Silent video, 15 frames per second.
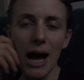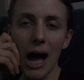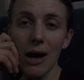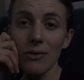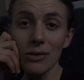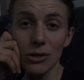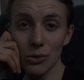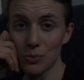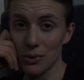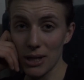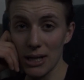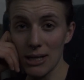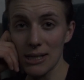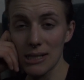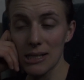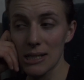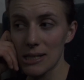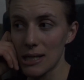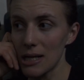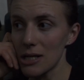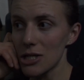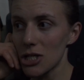I was surprised,
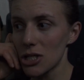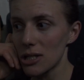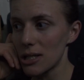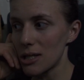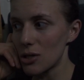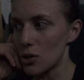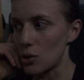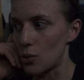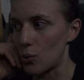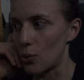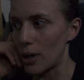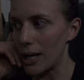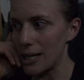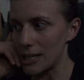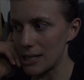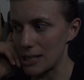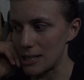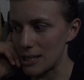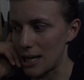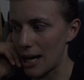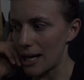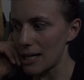it's actually quite
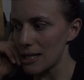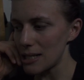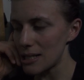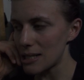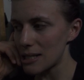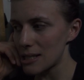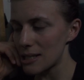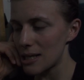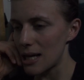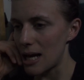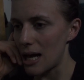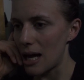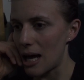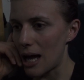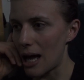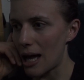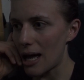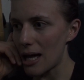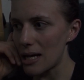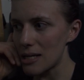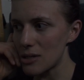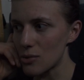nice
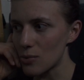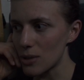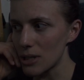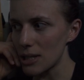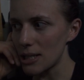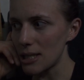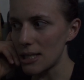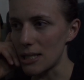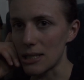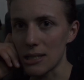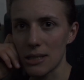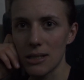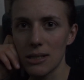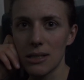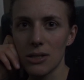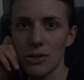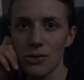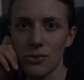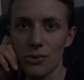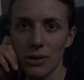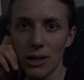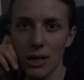and really neat, and
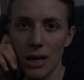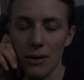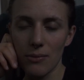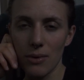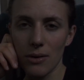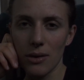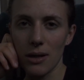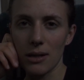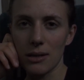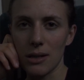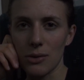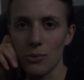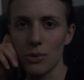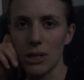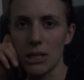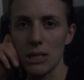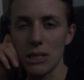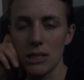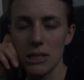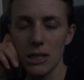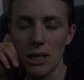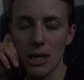there's really everything that we
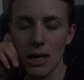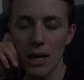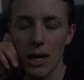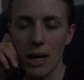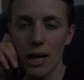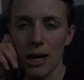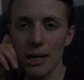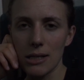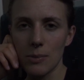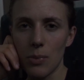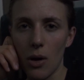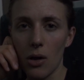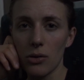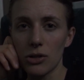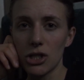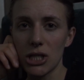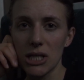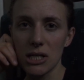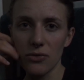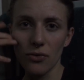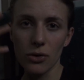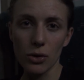need. And
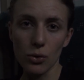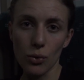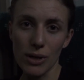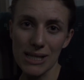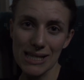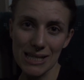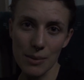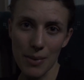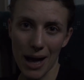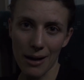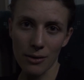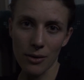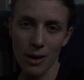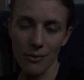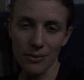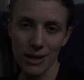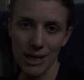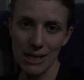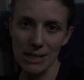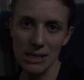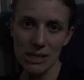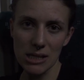apologies for the noise in the background
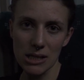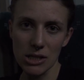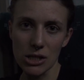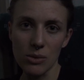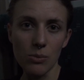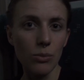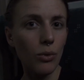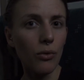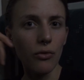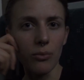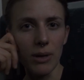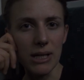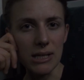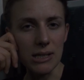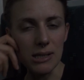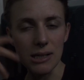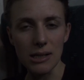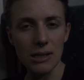and the movement